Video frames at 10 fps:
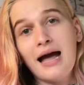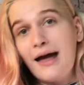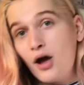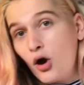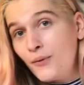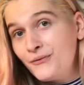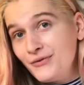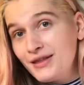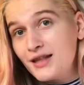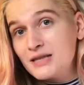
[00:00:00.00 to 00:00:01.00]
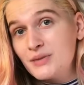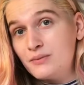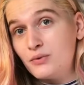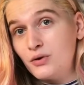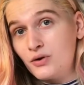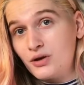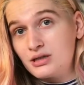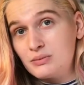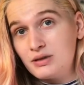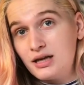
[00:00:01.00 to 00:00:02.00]
hopefully there's people who are
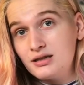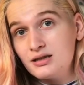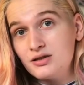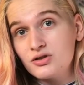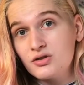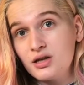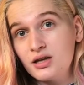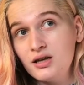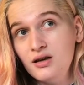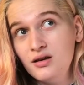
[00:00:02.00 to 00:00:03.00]
into plants in Australia.